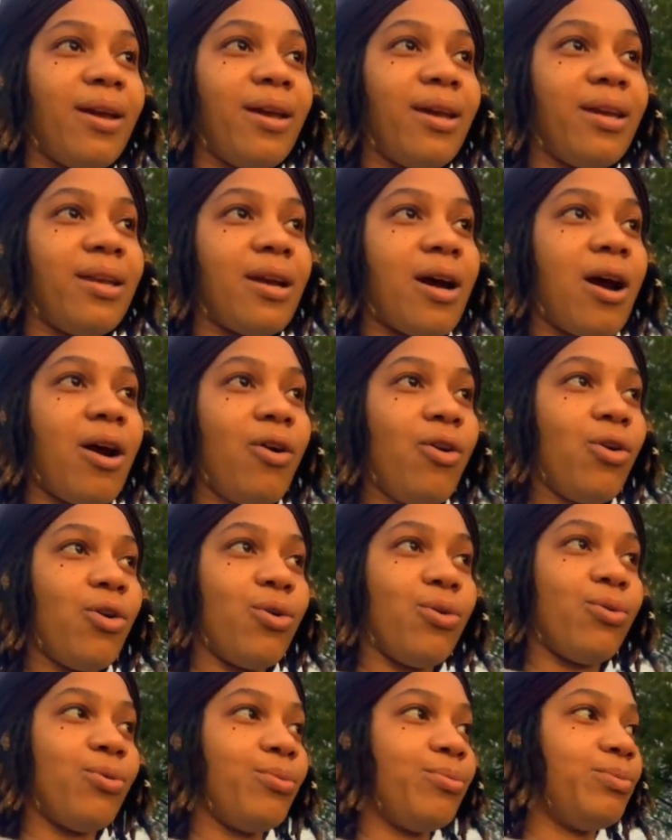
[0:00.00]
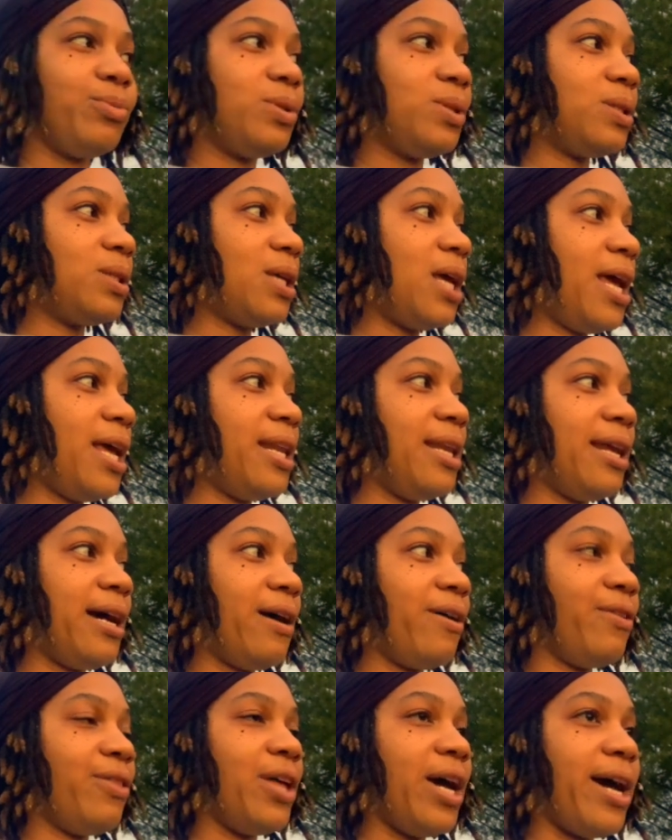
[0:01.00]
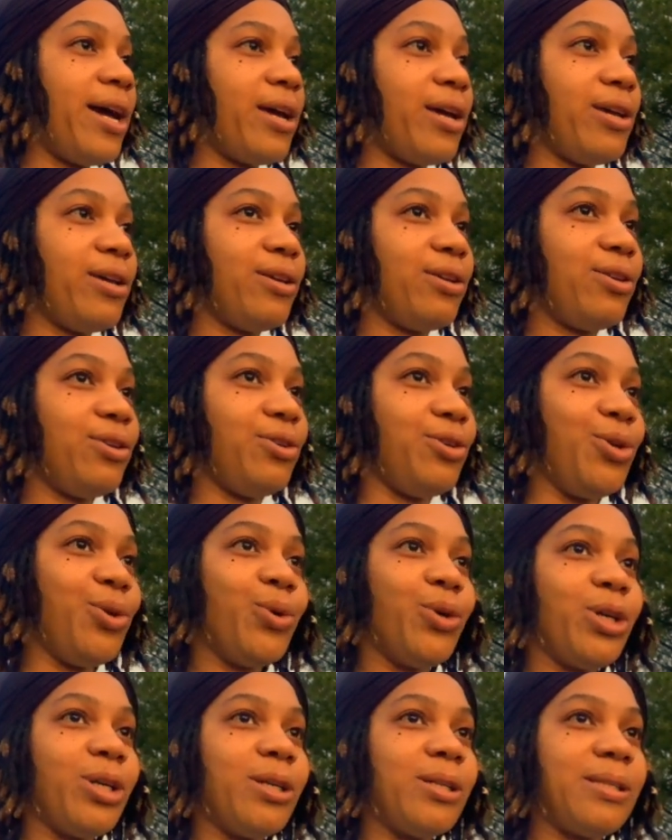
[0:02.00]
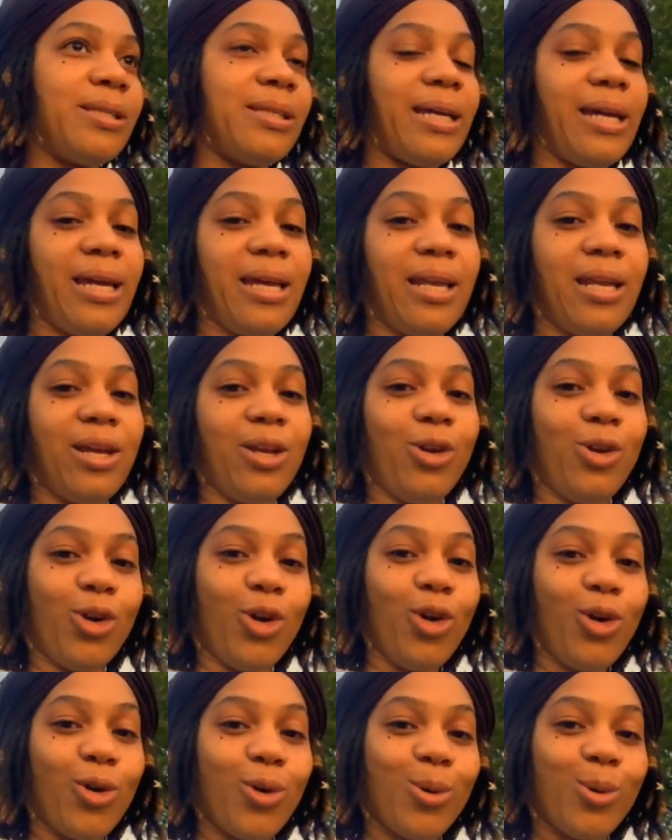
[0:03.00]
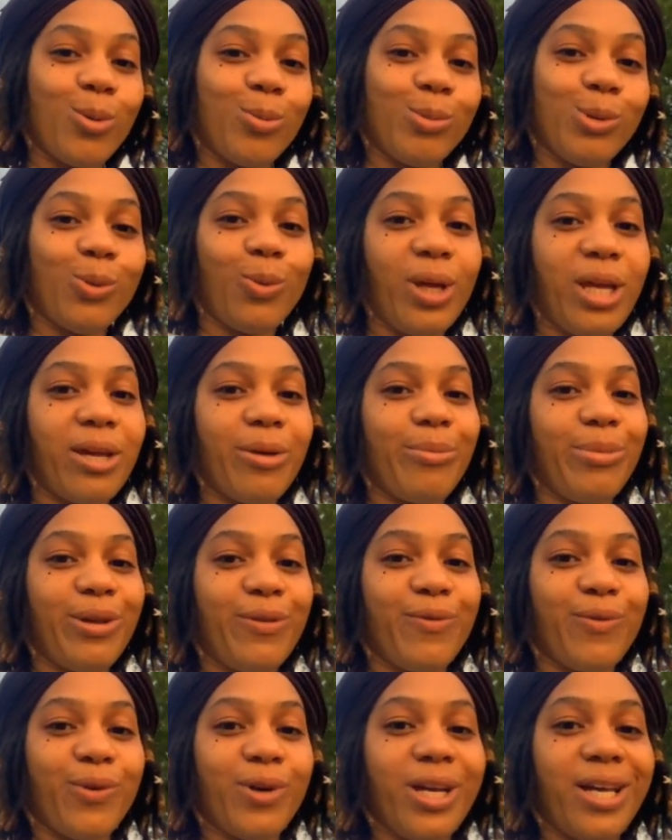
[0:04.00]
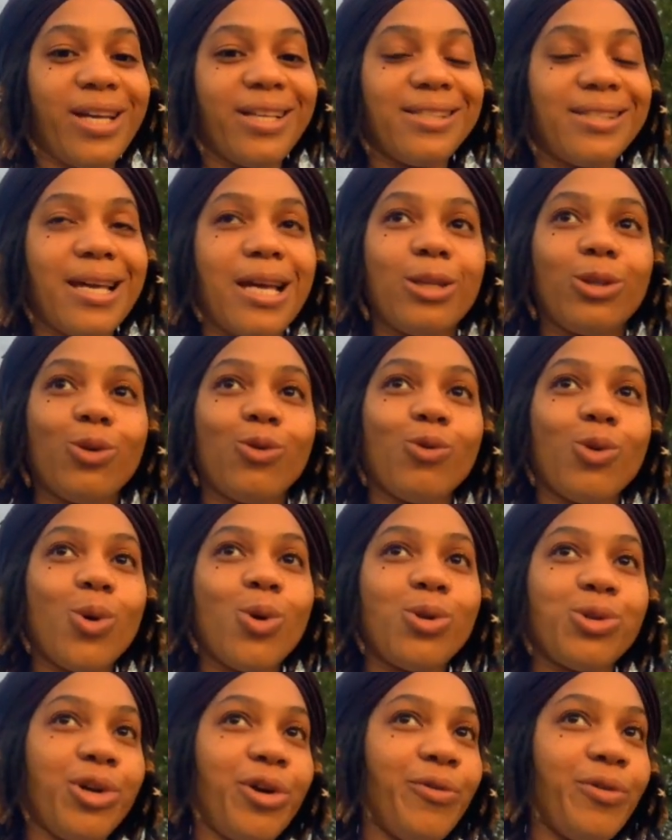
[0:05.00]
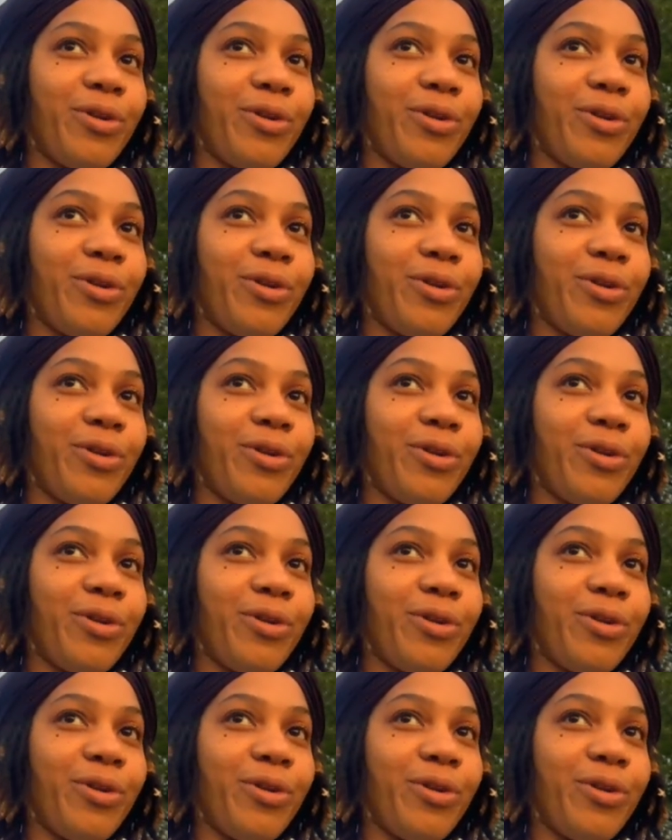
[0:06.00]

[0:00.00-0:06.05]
in our homes, and now that you are staying in your homes, we can be free. It's like the roles are